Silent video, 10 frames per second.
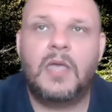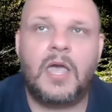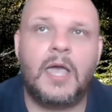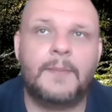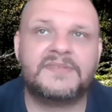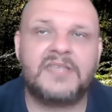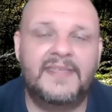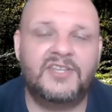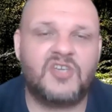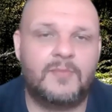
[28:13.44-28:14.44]
Um, Sun
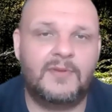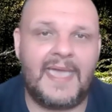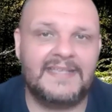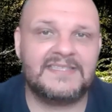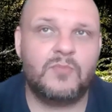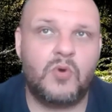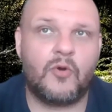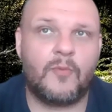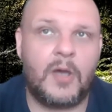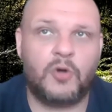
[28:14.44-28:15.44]
in Gemini is
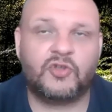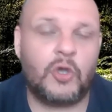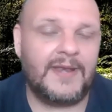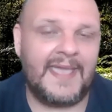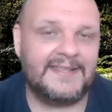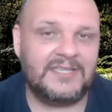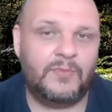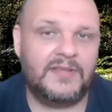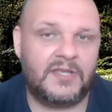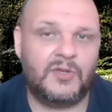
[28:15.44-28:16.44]
more about connecting
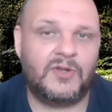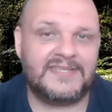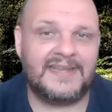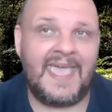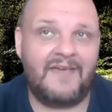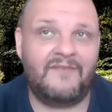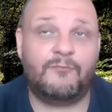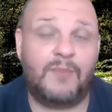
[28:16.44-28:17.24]
with others and have